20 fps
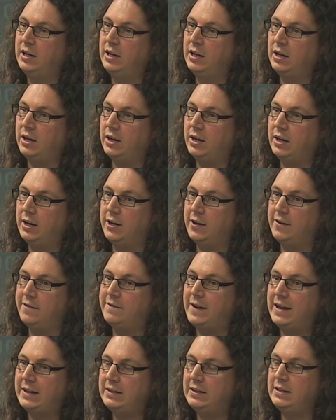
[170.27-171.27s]

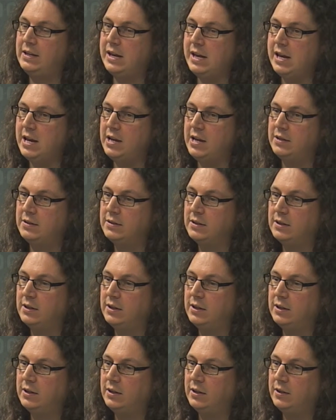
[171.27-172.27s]
That is
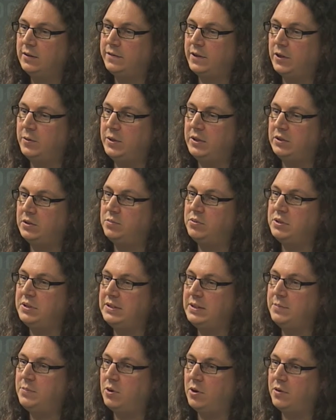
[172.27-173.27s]
following the
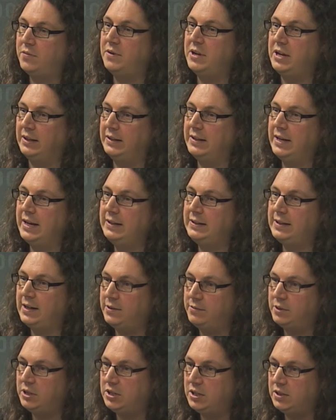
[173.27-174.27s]
principle of linked
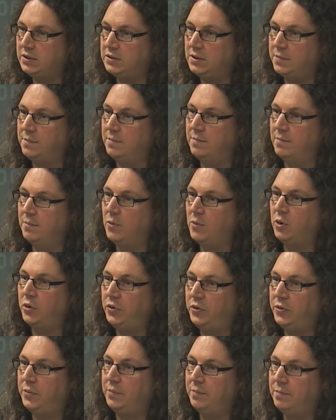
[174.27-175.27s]
data, which is the
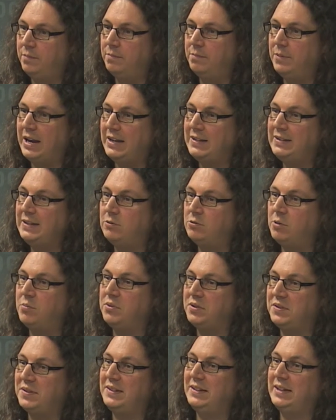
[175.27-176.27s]
most basic
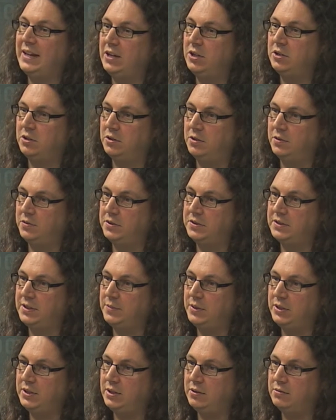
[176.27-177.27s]
representation of the
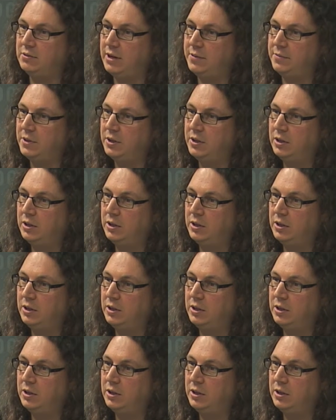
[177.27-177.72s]
semantic web.